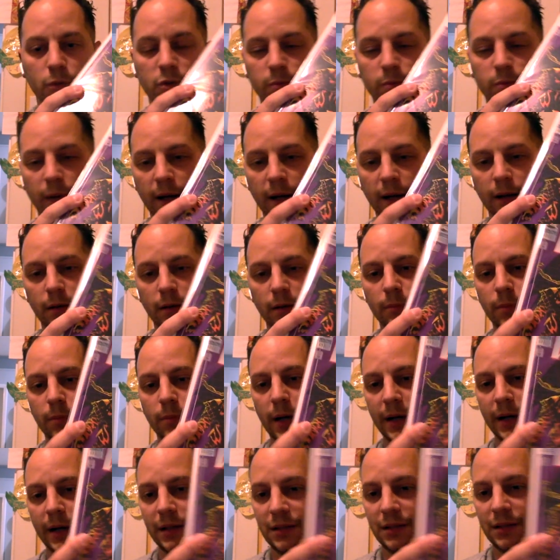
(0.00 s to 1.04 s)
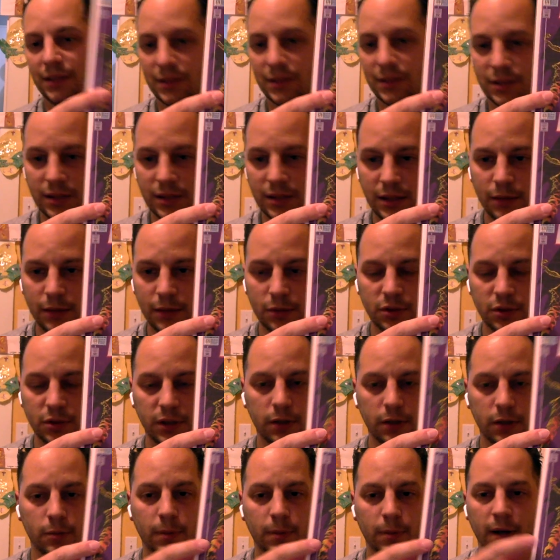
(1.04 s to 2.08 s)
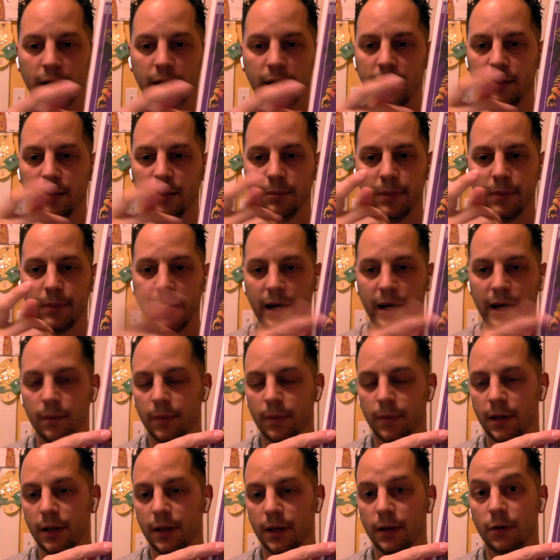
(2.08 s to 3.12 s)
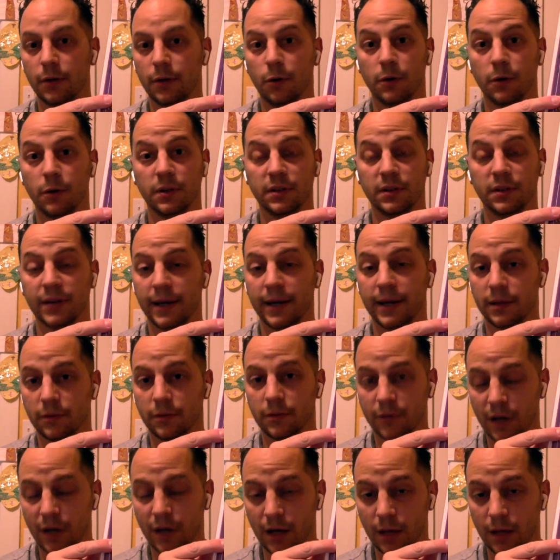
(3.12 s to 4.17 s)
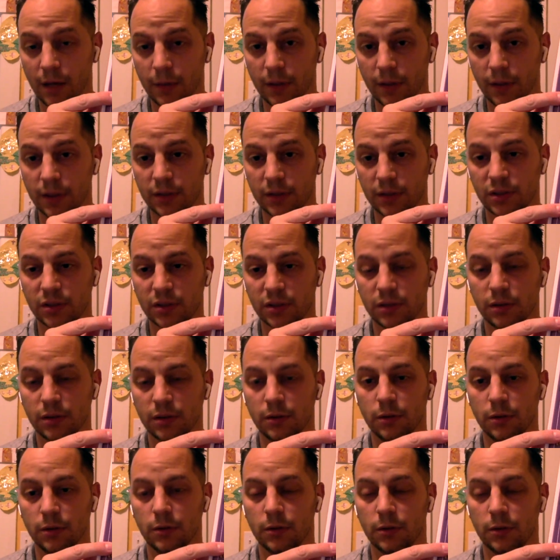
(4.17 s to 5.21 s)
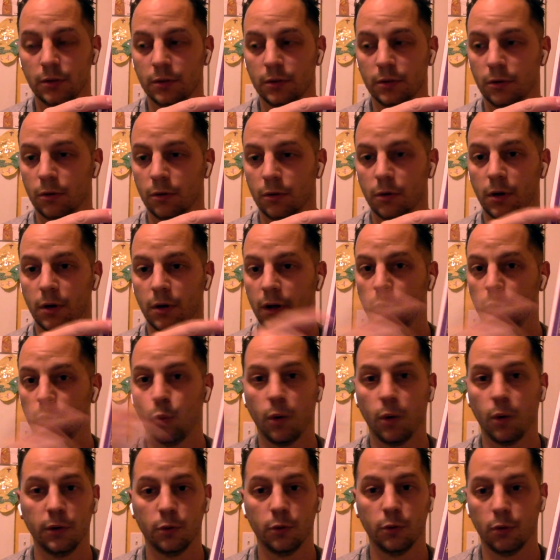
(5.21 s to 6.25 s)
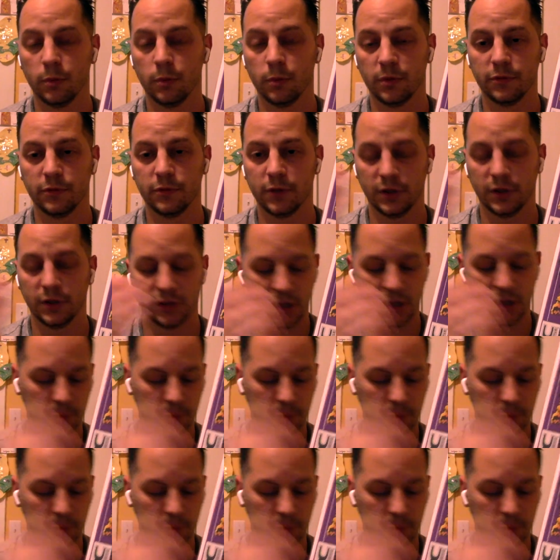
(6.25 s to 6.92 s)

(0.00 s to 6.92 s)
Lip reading: who was buying DC was either buying Batman or Detective Comics or like Wonder Woman, for